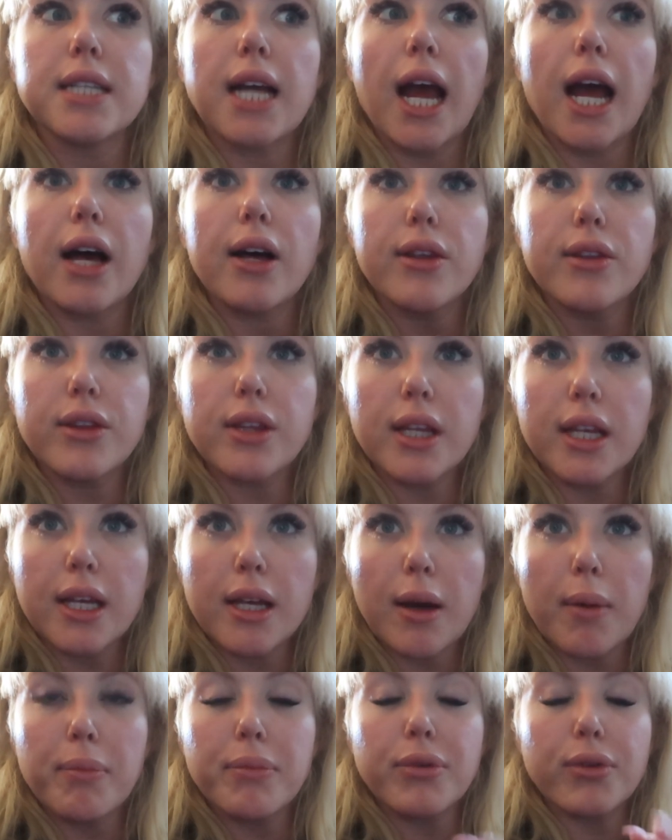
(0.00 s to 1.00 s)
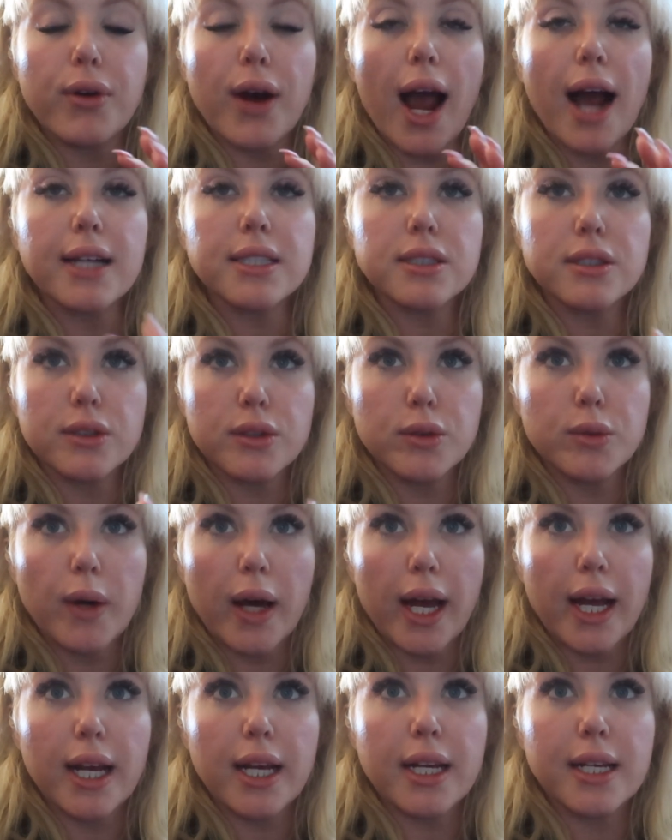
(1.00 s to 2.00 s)
healthy, practical
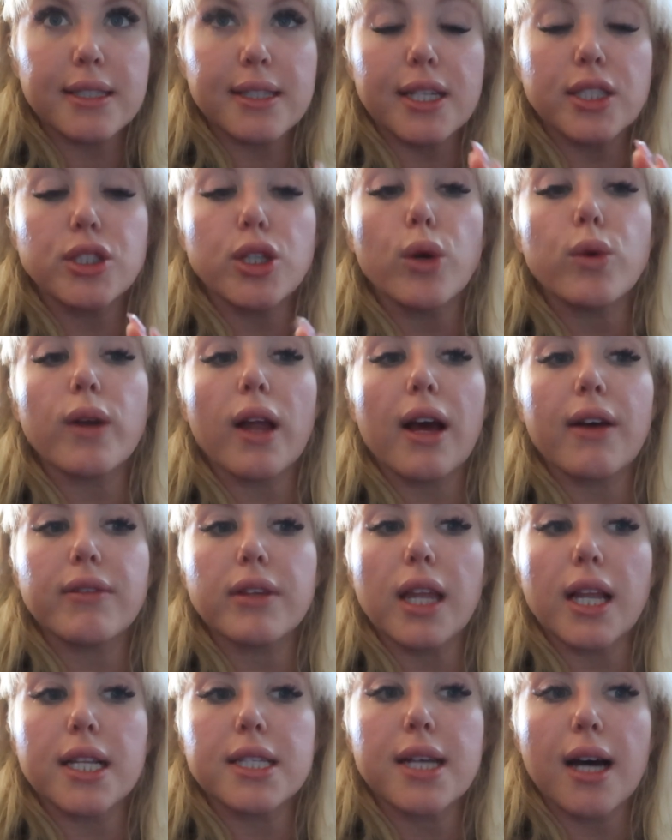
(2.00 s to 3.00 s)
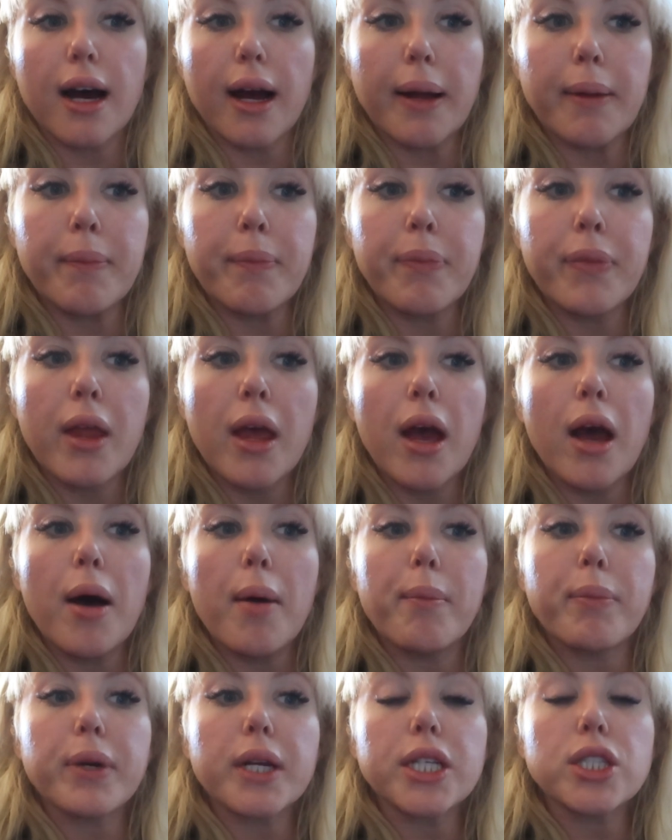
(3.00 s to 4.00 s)
way because I don't have a lot of time,
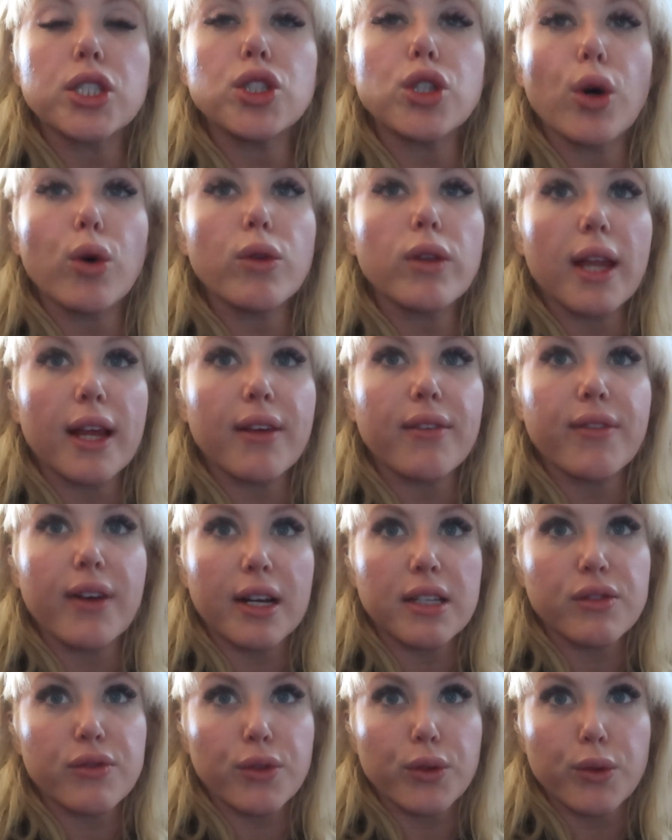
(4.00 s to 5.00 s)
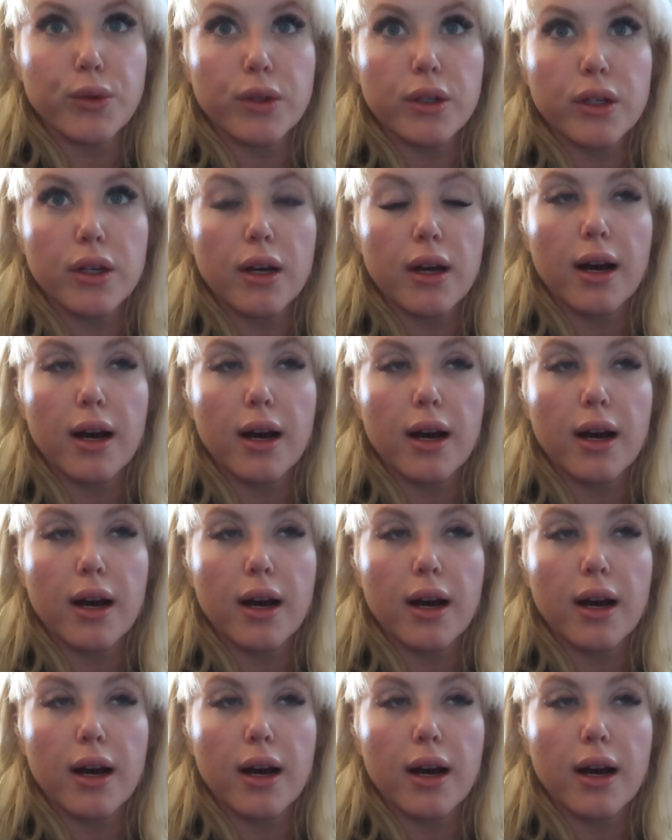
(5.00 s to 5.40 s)
but I don't like fast food.